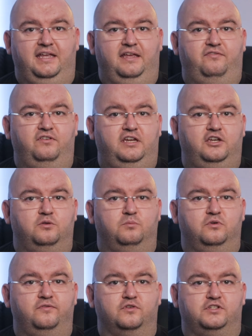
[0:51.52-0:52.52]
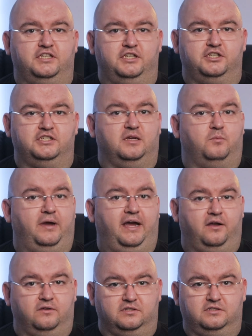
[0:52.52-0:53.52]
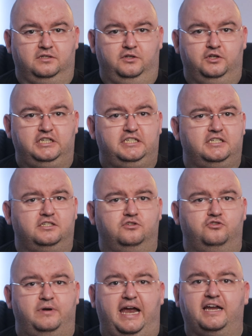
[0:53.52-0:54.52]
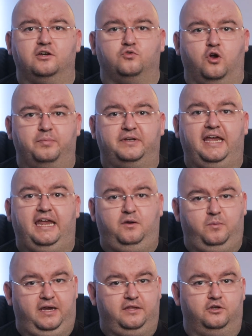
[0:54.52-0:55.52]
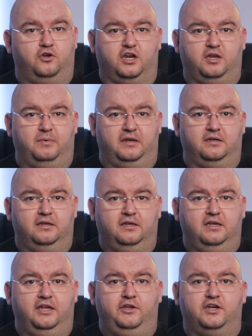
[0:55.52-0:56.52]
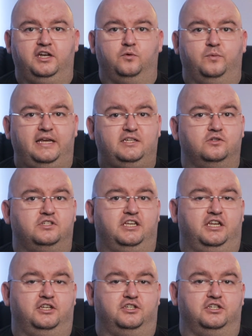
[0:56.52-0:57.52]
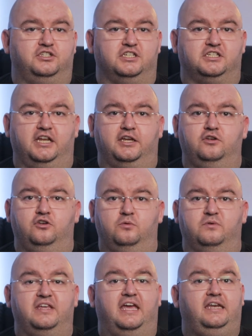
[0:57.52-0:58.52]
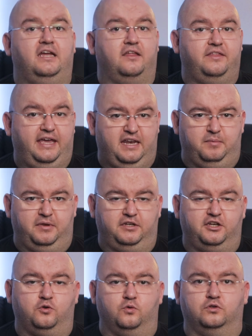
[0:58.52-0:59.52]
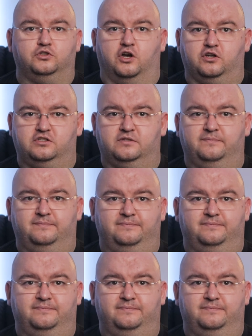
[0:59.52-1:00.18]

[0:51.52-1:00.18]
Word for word: If you need to move your signature somewhere else, you can just drag and drop it anywhere in the document, and you can erase your signature just like you do with any other element in Google Docs.